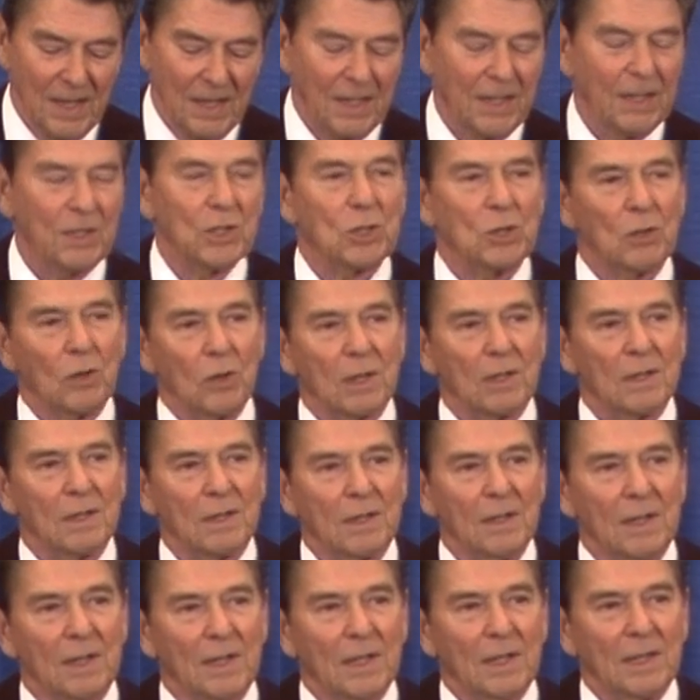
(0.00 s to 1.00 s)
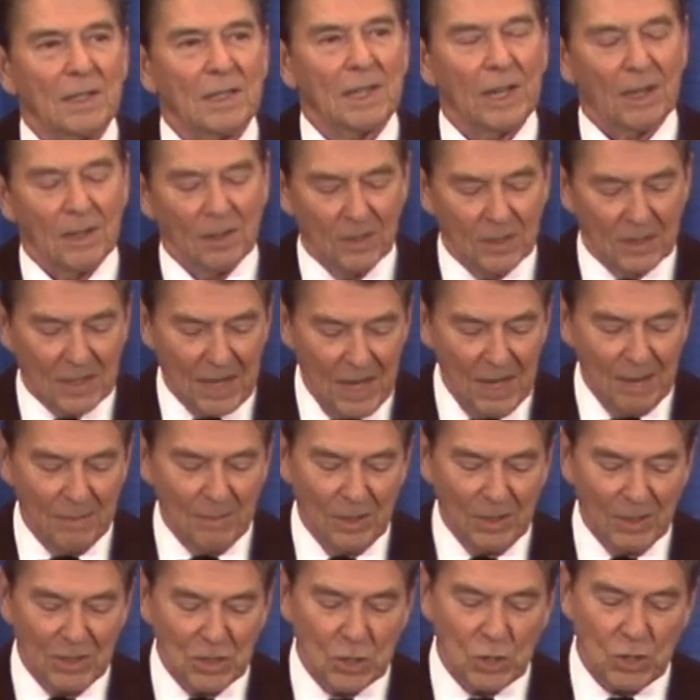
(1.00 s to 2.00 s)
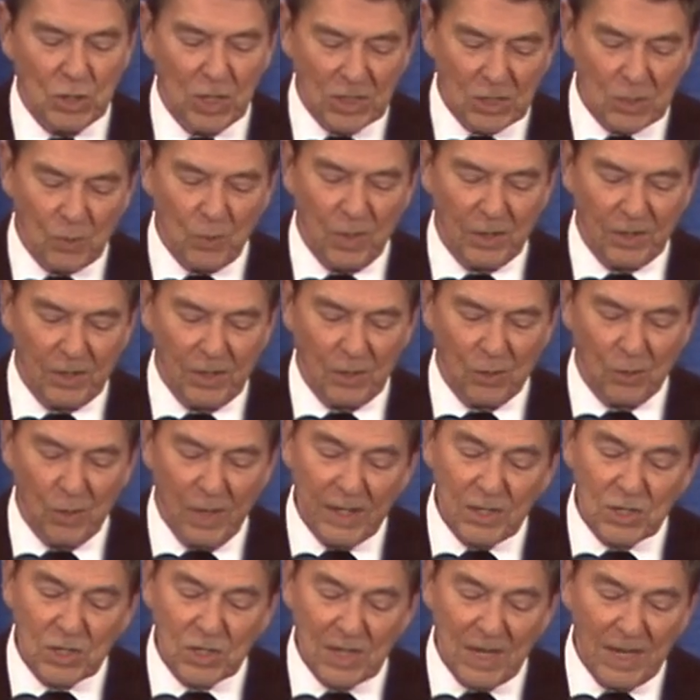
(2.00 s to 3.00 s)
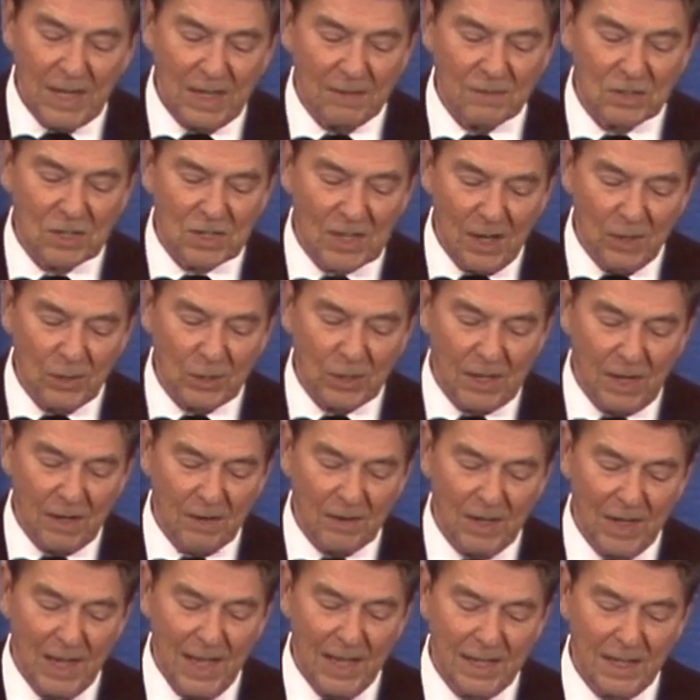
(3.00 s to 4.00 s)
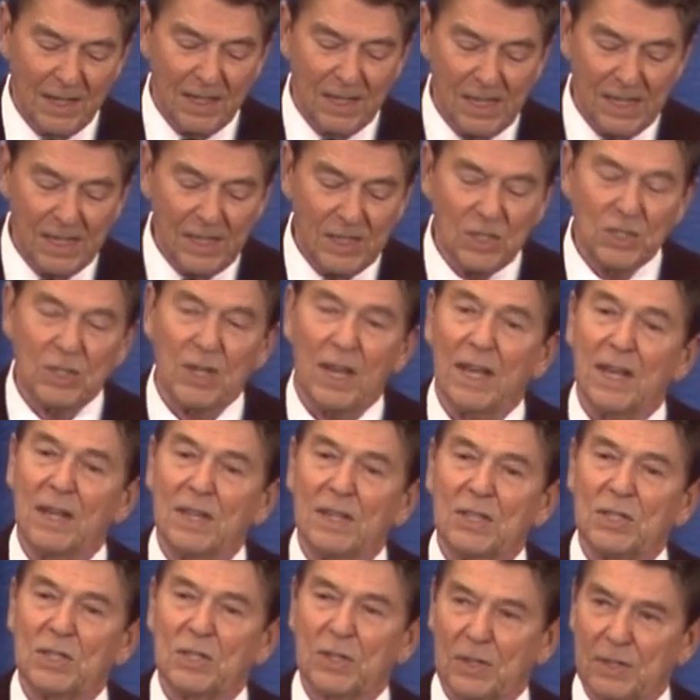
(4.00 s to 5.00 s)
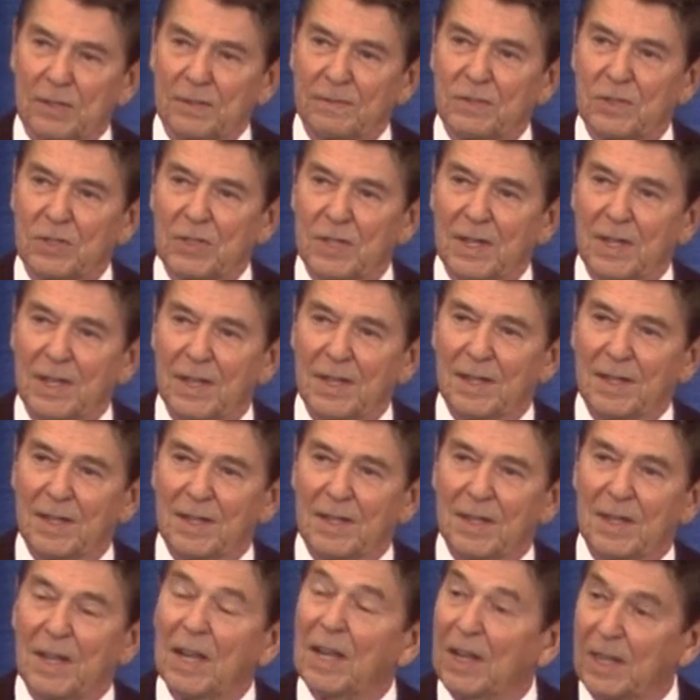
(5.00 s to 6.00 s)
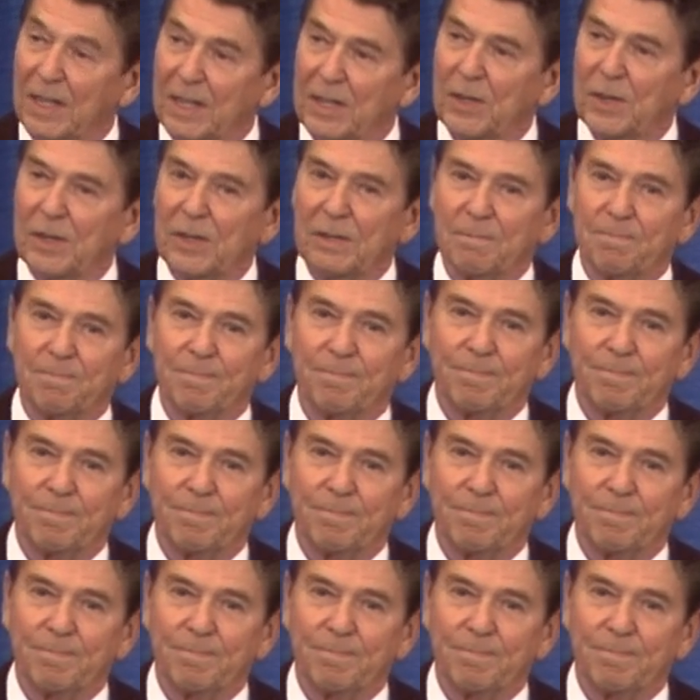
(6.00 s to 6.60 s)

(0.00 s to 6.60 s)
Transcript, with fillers: In short, Carroll Campbell is just what the great state of South Carolina needs and deserves, a leader.